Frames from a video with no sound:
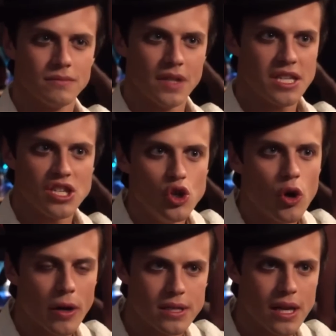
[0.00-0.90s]
named
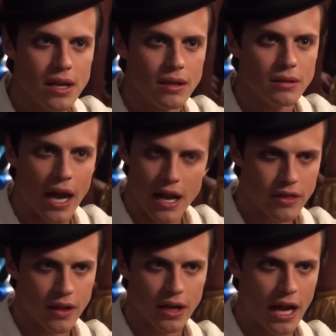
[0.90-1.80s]
Bennett, who also works
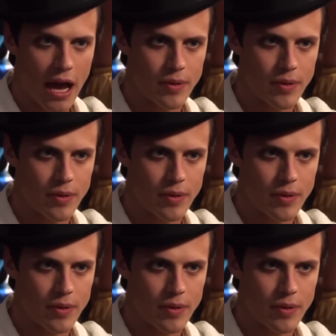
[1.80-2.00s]
at Interview